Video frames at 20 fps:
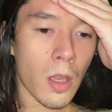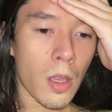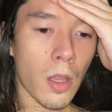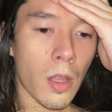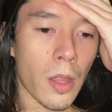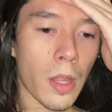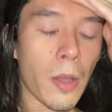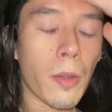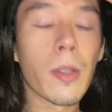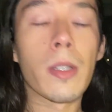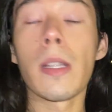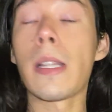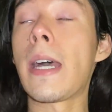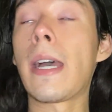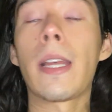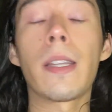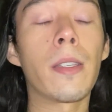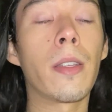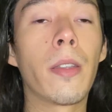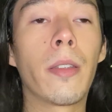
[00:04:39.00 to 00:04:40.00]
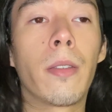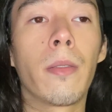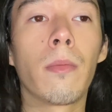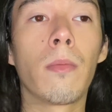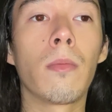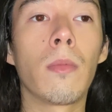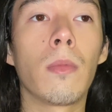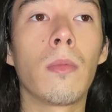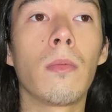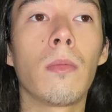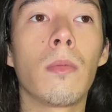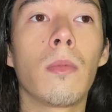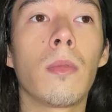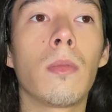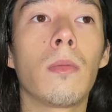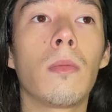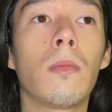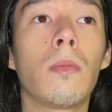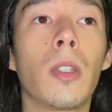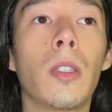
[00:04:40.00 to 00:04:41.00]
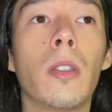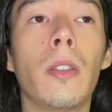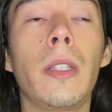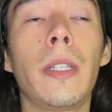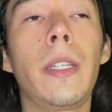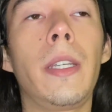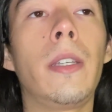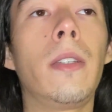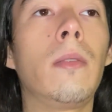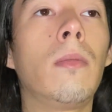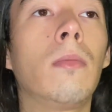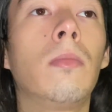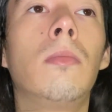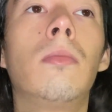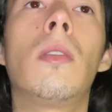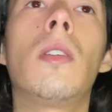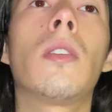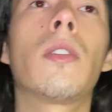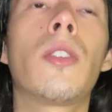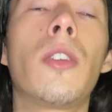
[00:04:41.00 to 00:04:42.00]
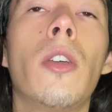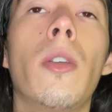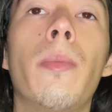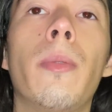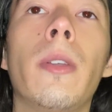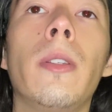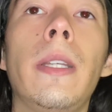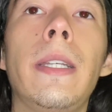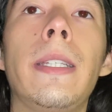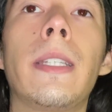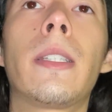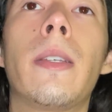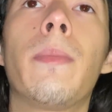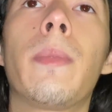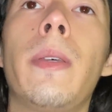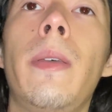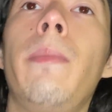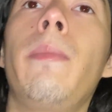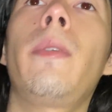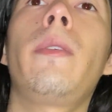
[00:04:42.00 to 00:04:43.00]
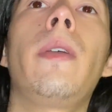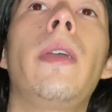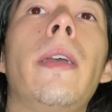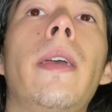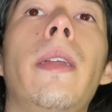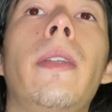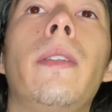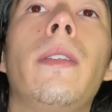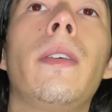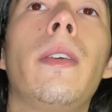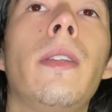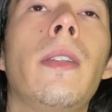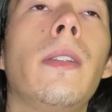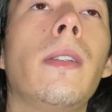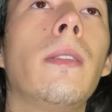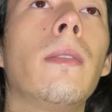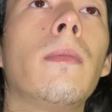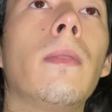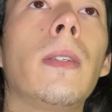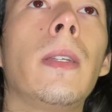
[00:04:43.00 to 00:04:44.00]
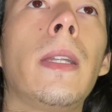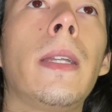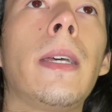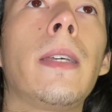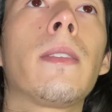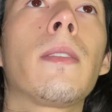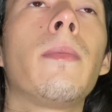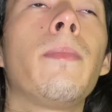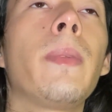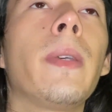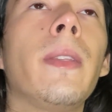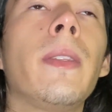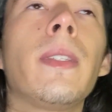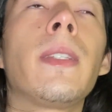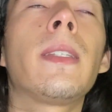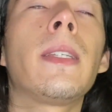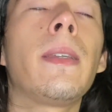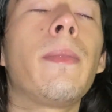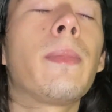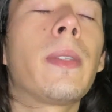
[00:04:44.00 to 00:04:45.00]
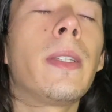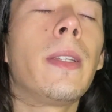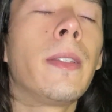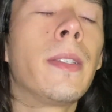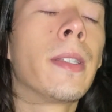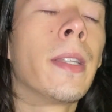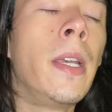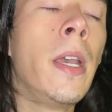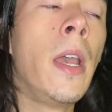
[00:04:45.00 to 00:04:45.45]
That was early October, late September, and it hasn't been the same since.